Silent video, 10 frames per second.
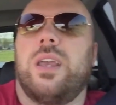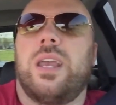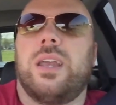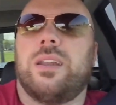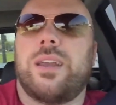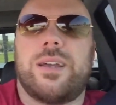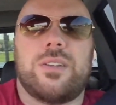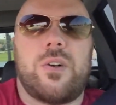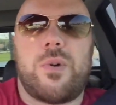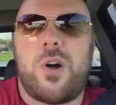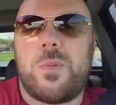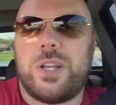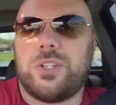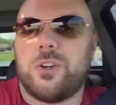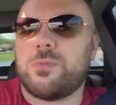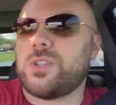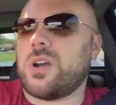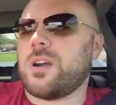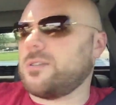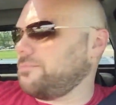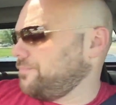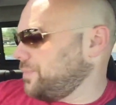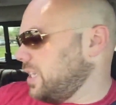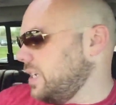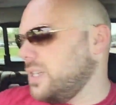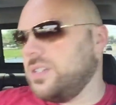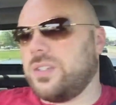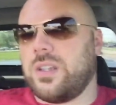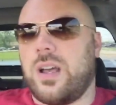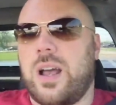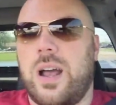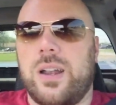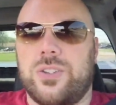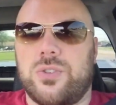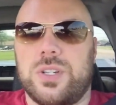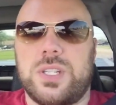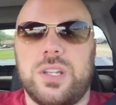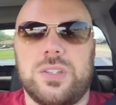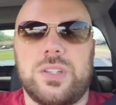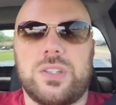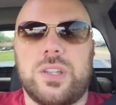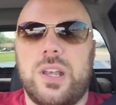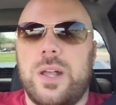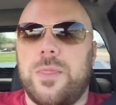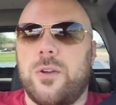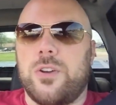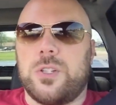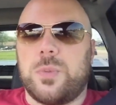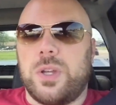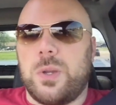And guys, all my terms is on short sales is the earnest money